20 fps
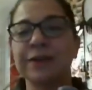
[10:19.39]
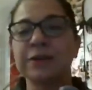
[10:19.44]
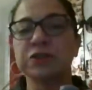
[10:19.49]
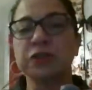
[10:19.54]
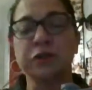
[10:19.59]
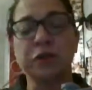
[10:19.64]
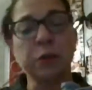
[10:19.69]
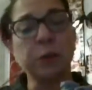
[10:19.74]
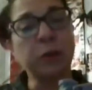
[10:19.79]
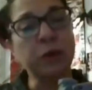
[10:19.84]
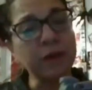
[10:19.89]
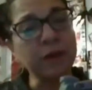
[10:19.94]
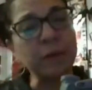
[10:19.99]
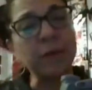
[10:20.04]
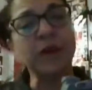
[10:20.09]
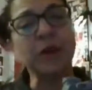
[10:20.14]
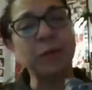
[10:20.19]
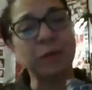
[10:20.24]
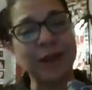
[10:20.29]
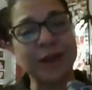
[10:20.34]
So if you put them
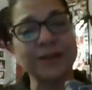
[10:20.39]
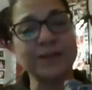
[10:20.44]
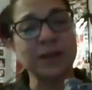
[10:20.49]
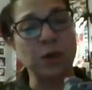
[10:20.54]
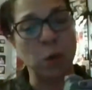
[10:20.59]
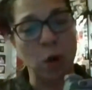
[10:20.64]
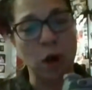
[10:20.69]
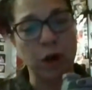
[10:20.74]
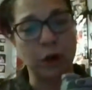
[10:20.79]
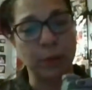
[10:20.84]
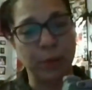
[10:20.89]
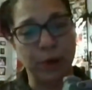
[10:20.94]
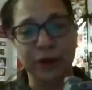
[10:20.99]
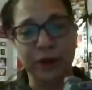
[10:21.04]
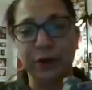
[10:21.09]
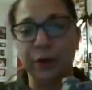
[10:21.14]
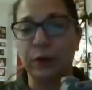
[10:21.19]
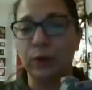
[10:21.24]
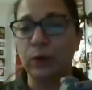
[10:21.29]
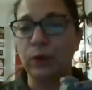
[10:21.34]
in a plastic water
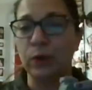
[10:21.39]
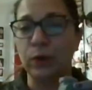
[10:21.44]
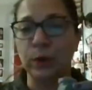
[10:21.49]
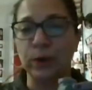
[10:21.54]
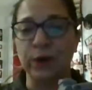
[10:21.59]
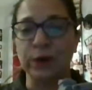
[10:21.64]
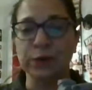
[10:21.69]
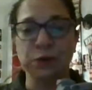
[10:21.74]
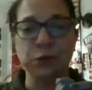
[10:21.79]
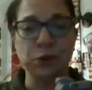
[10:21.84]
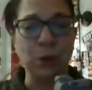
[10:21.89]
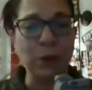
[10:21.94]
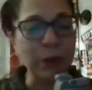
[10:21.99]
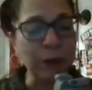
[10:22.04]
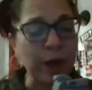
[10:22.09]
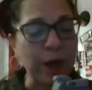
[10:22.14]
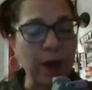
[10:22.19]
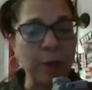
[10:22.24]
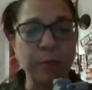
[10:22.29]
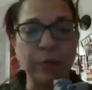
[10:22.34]
bottle or a solo
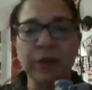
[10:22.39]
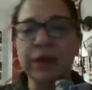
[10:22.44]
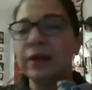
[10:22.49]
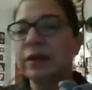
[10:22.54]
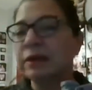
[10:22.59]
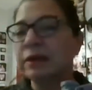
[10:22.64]
cup,